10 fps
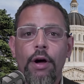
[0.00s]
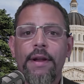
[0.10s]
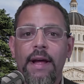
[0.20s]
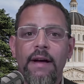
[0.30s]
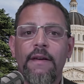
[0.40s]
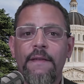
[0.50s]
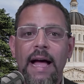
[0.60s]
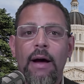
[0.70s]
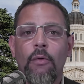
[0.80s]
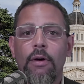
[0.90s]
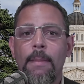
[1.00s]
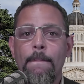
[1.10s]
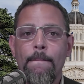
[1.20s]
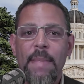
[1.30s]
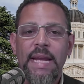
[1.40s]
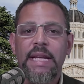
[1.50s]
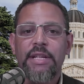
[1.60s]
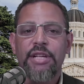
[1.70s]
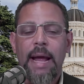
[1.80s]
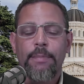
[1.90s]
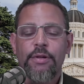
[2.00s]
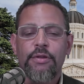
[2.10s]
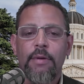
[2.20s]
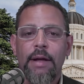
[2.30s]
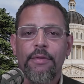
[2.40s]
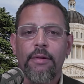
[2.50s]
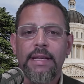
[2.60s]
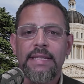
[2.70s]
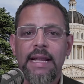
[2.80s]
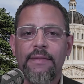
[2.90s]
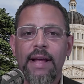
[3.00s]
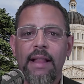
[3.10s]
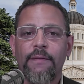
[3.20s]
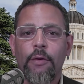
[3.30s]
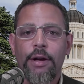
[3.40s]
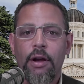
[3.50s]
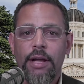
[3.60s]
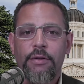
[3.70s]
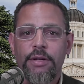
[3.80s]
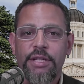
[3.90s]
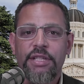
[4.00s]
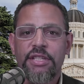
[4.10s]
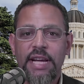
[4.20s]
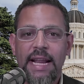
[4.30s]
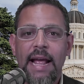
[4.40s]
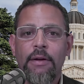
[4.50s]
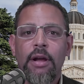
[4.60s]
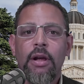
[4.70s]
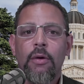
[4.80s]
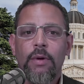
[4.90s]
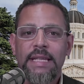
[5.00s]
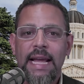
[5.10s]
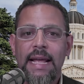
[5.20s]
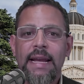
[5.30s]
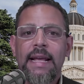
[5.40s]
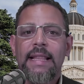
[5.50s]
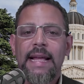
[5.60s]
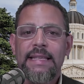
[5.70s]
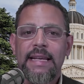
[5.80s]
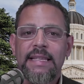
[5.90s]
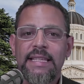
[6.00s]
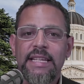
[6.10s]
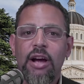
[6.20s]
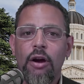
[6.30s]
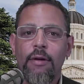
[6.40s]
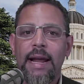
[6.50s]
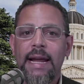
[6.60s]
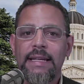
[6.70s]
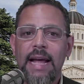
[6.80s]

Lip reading: of our many chapters throughout the great state of California. All you got to do is just check it out. Once again, that's cra.org/join.